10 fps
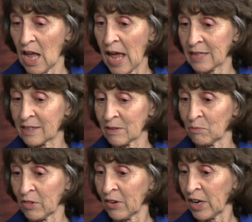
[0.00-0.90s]
had
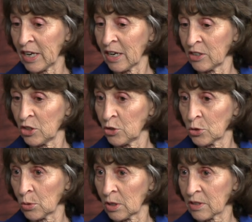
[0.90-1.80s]
some very
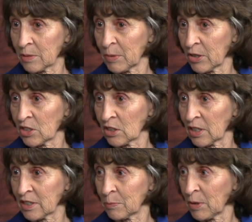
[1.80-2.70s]
unusual spiritual
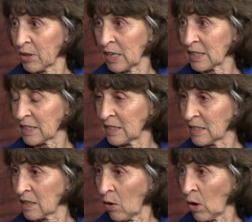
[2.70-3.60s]
experiences.
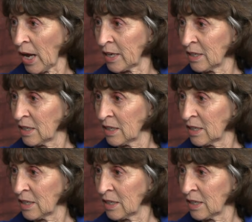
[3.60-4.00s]
So I,